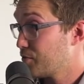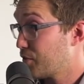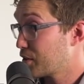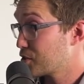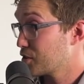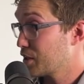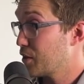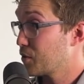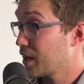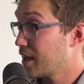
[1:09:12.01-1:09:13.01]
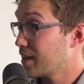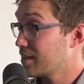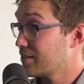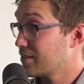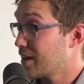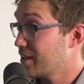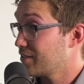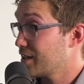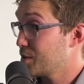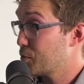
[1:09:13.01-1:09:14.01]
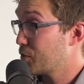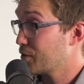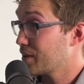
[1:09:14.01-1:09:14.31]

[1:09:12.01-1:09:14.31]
functionally okay in science anymore